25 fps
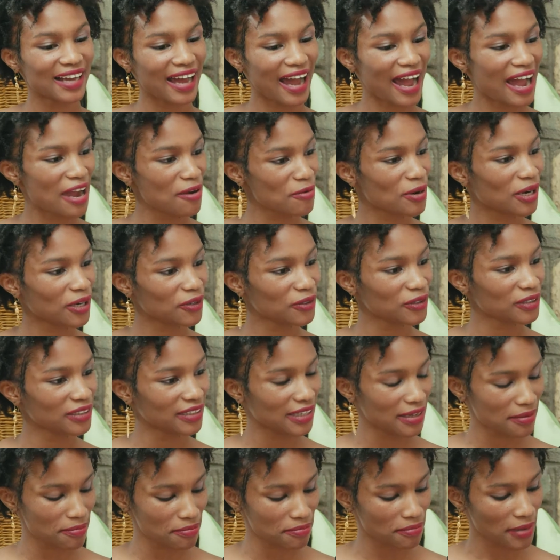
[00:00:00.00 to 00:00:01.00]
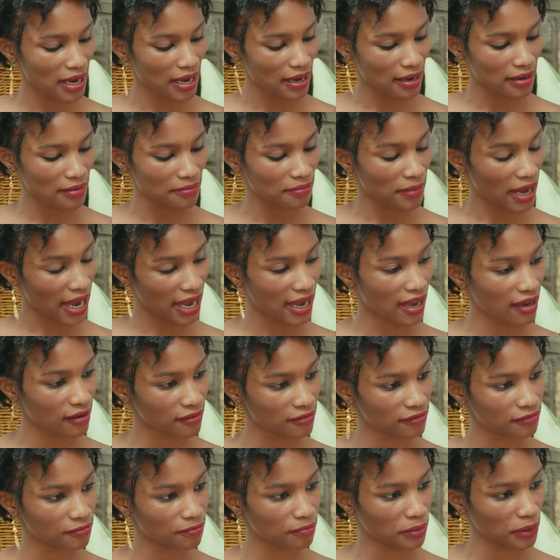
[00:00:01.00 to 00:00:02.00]
I work on them. I
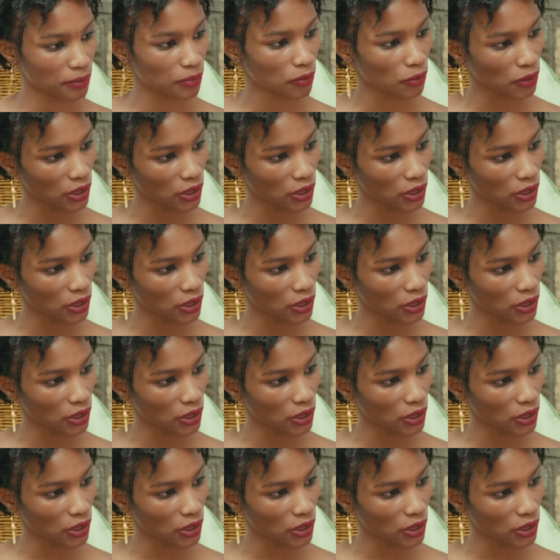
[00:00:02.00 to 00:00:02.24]
have people